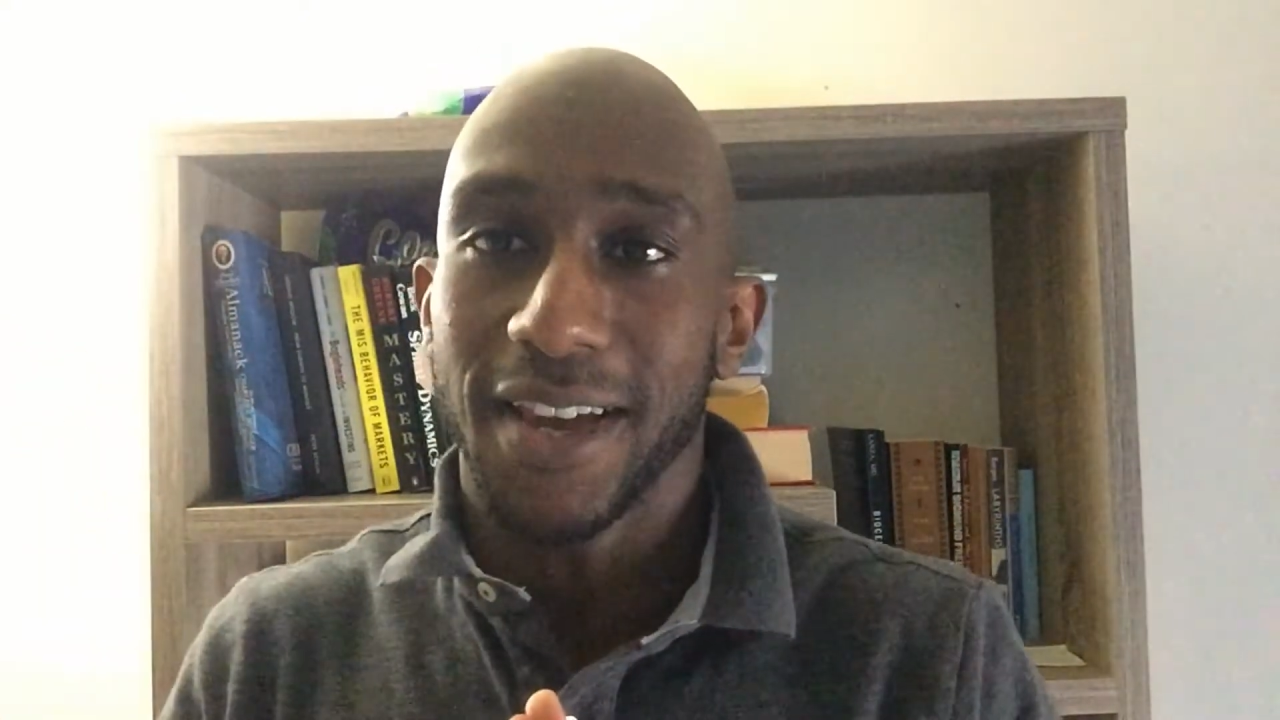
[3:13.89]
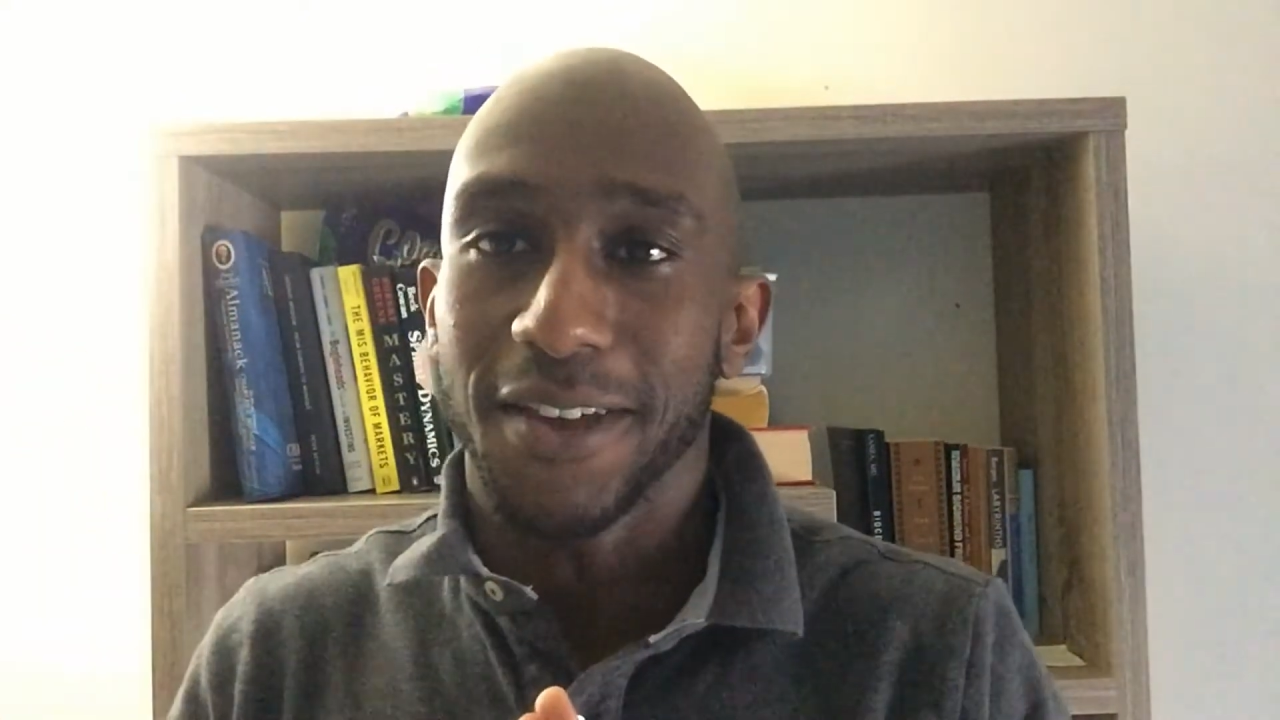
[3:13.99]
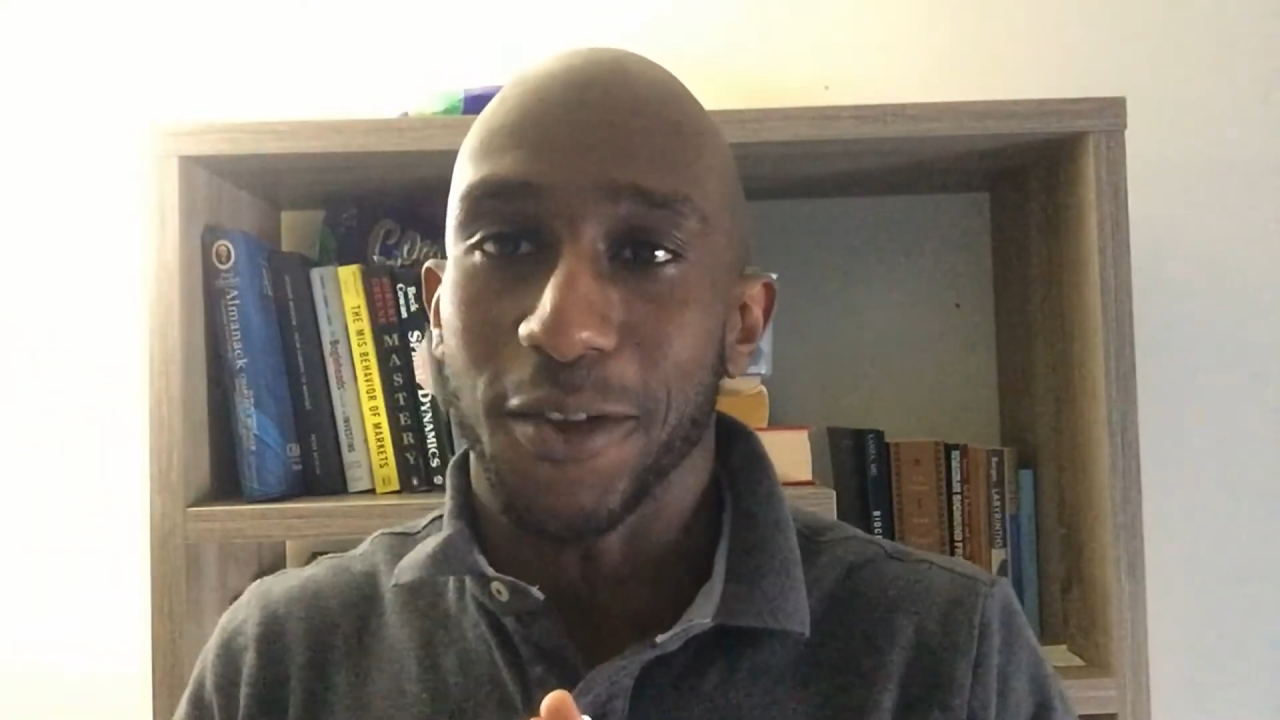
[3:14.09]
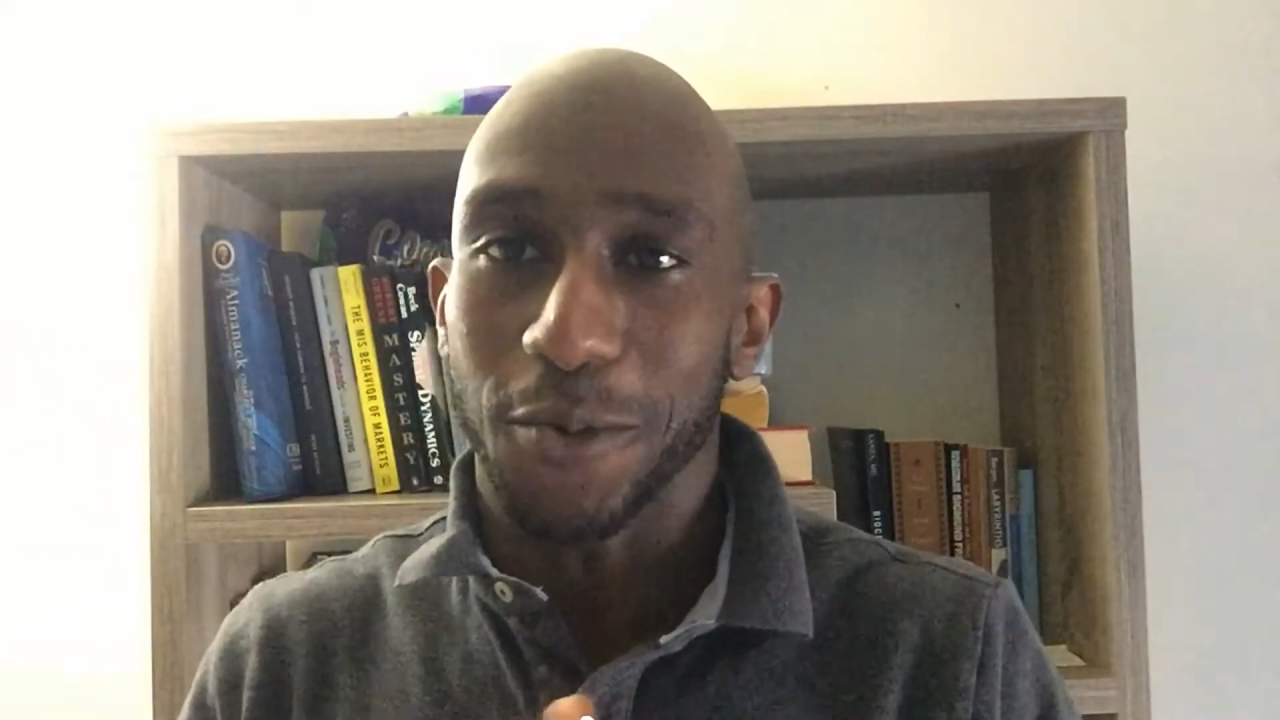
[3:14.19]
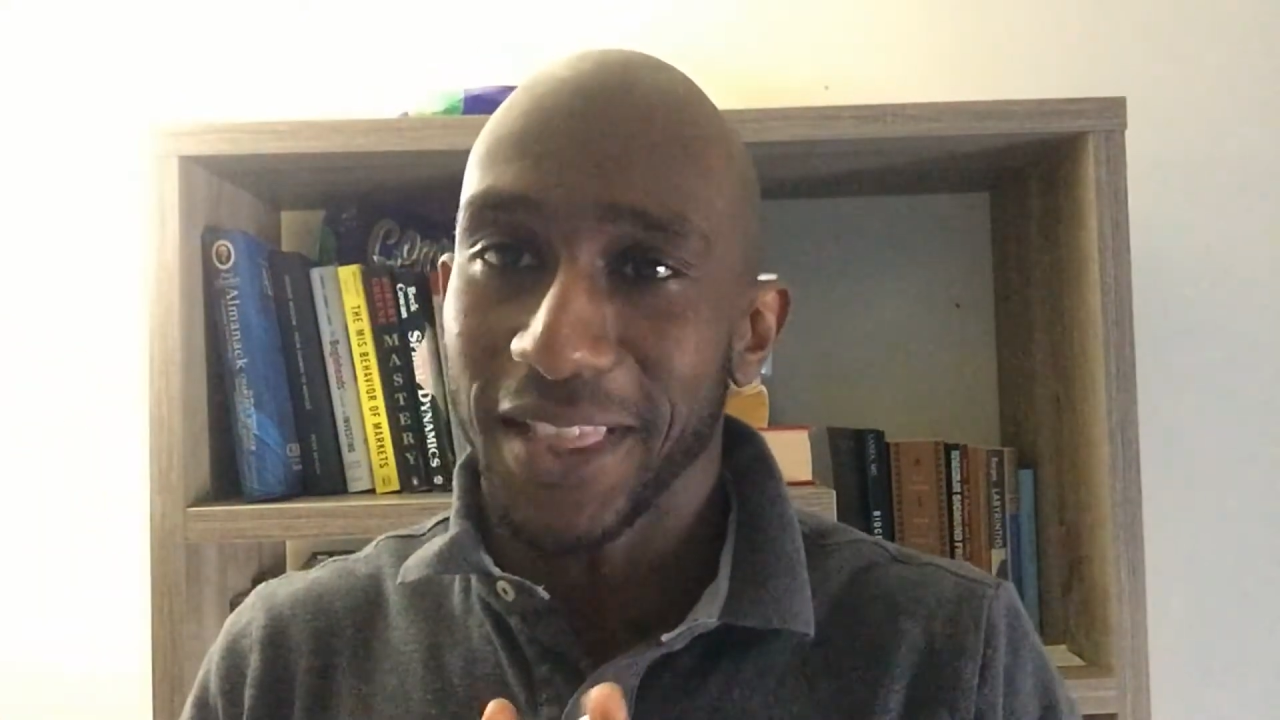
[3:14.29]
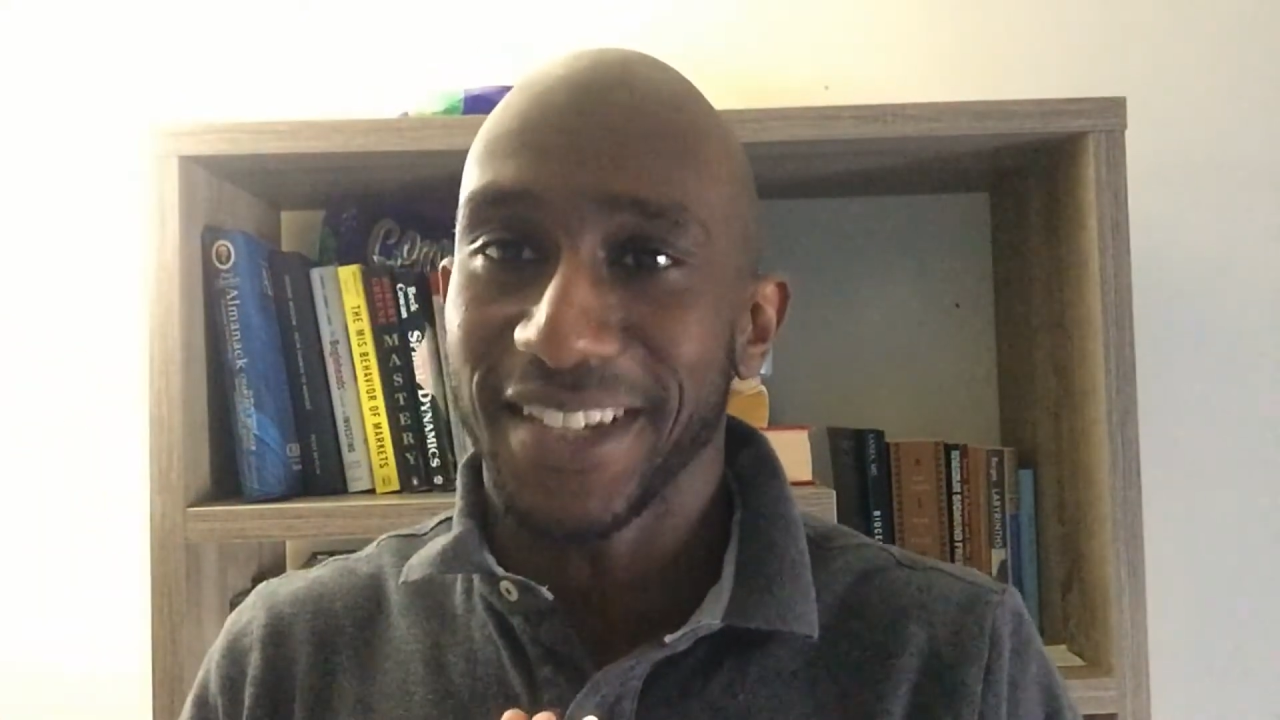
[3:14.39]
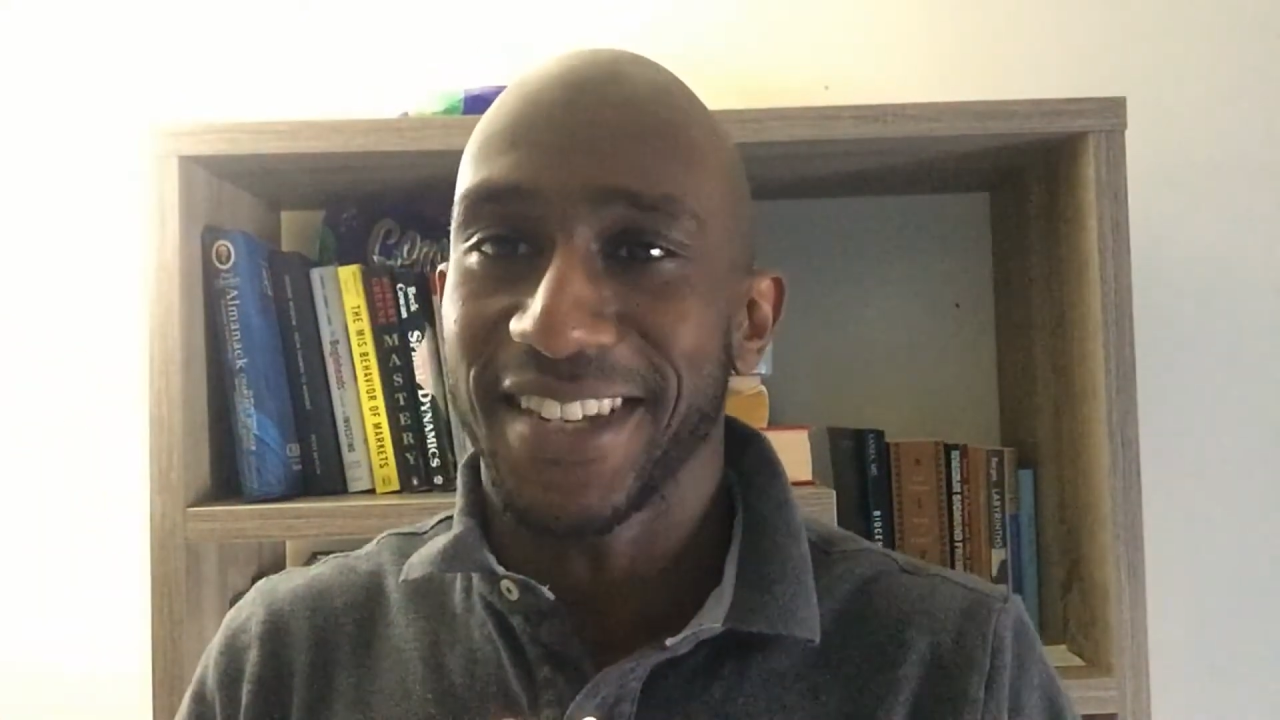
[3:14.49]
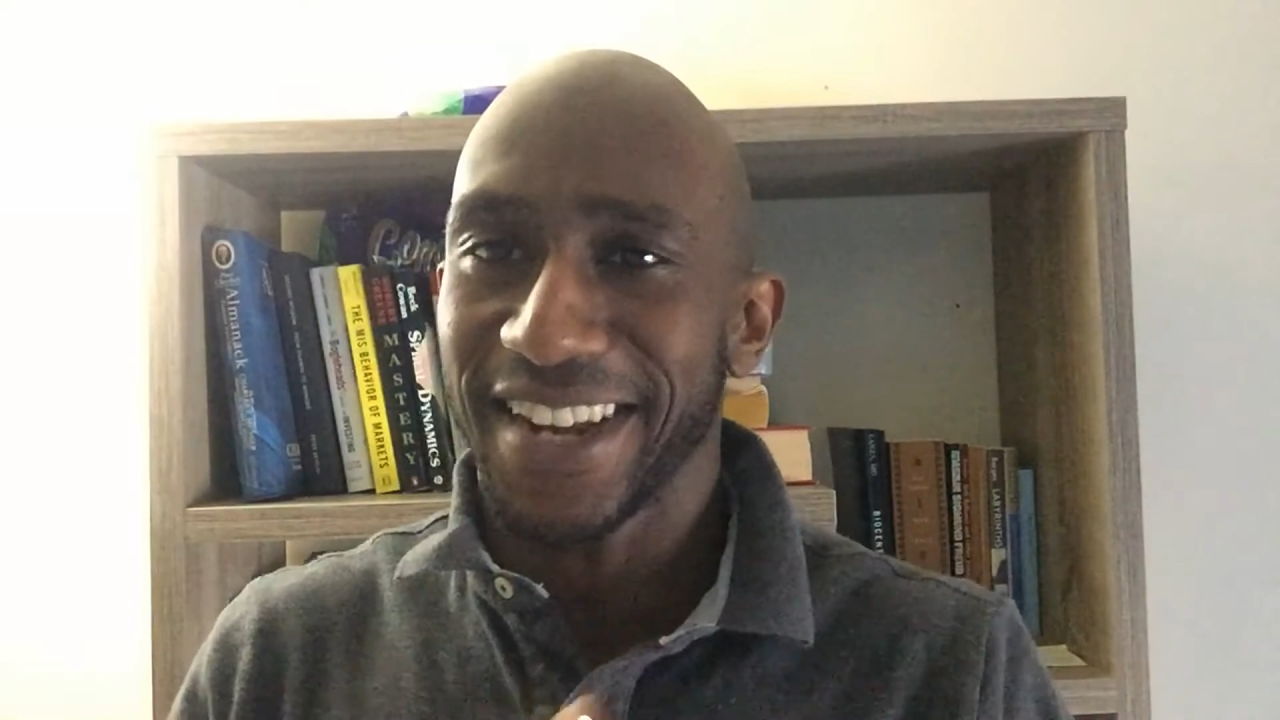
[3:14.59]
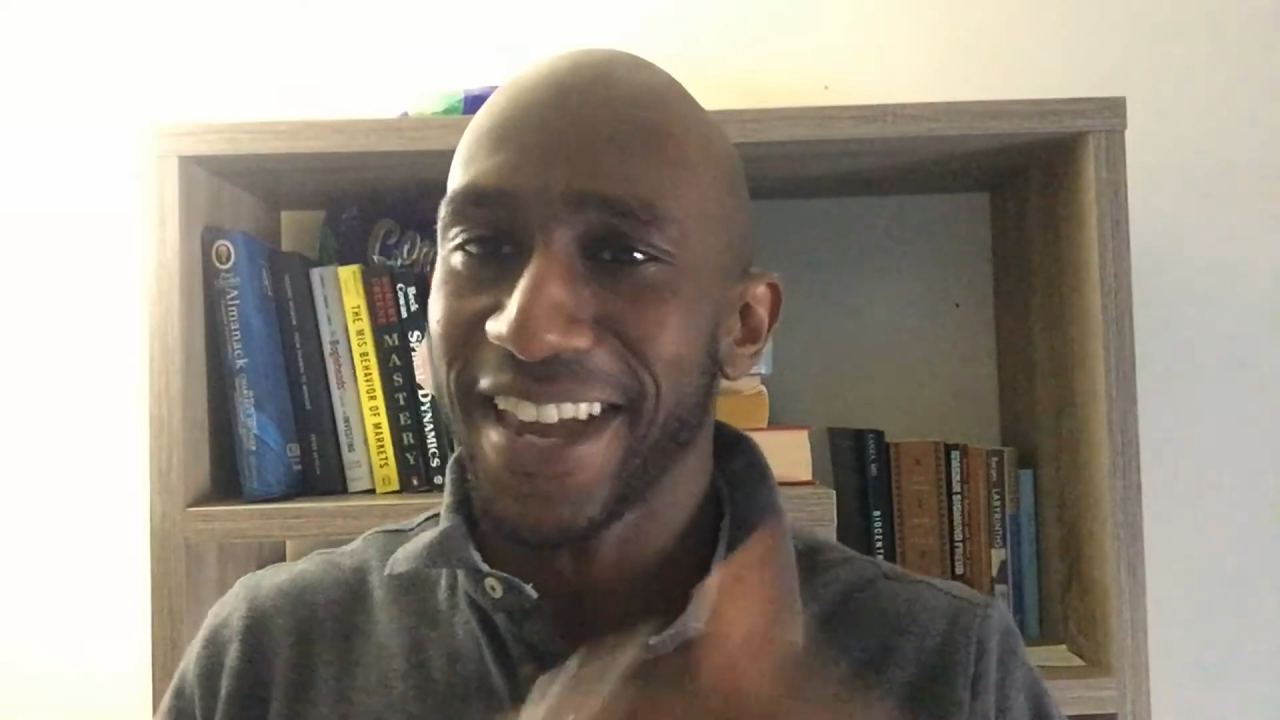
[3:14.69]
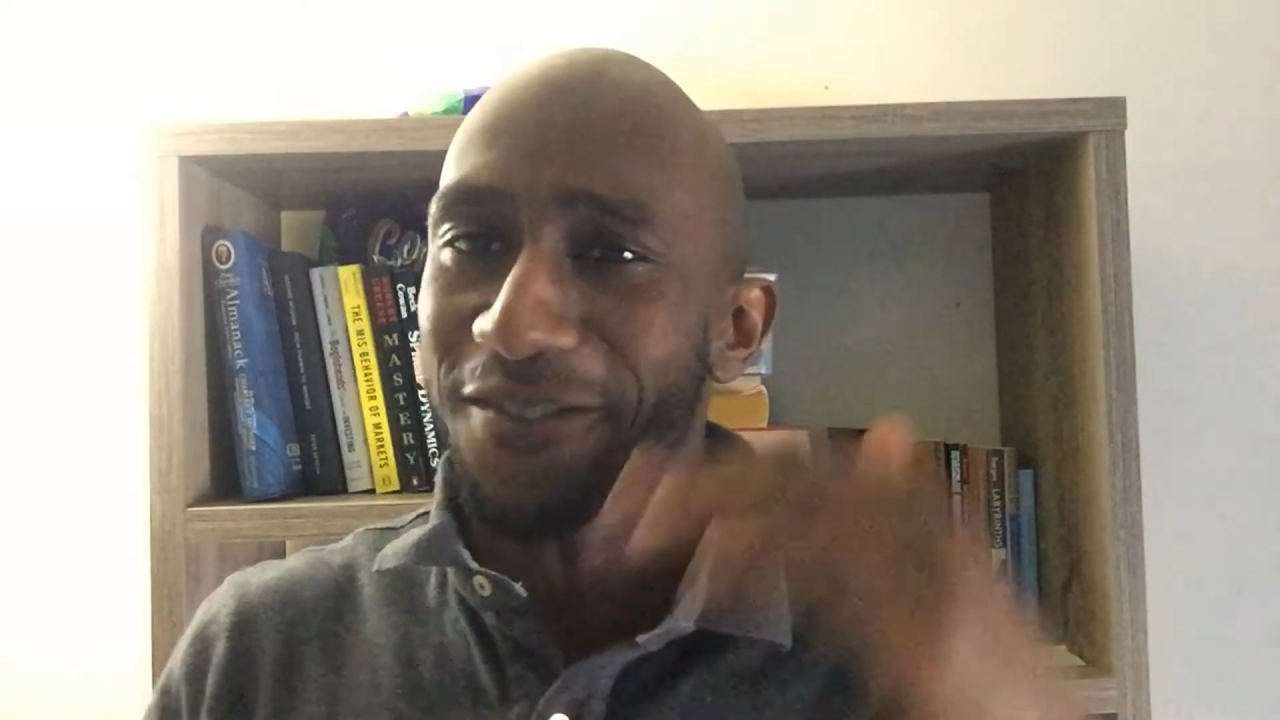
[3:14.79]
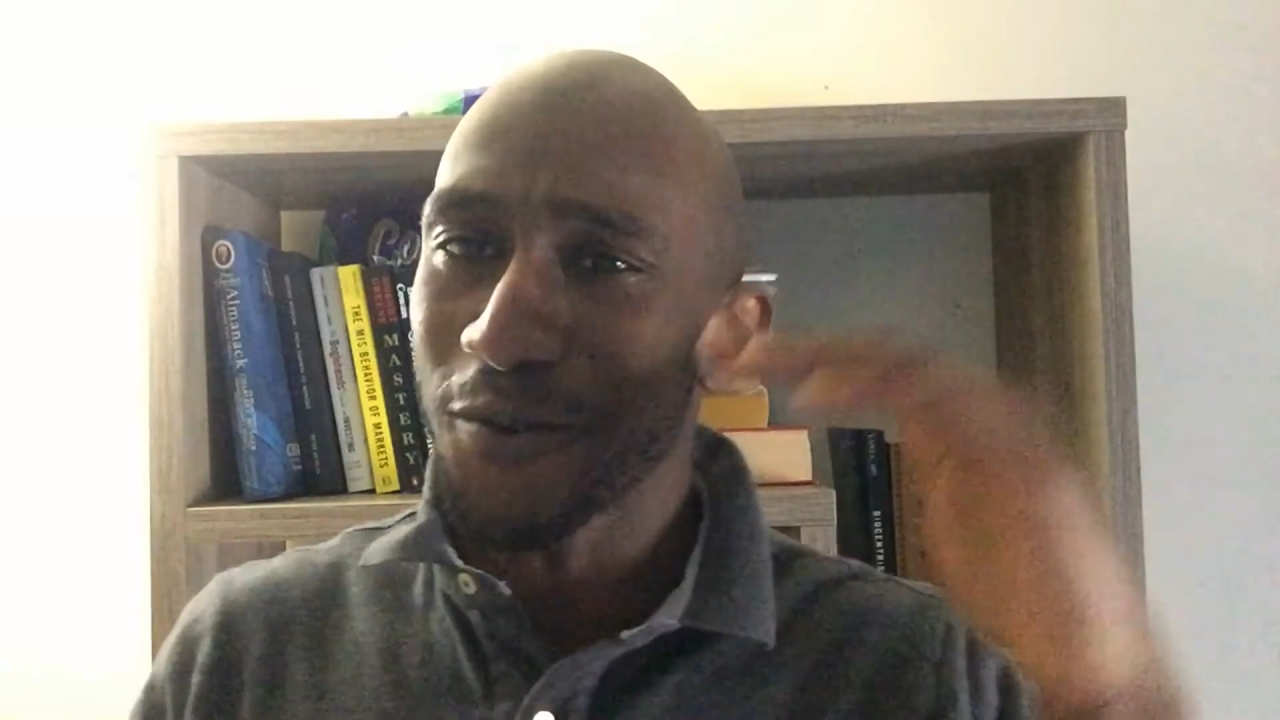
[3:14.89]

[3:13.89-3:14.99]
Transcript: they're willing to dedicate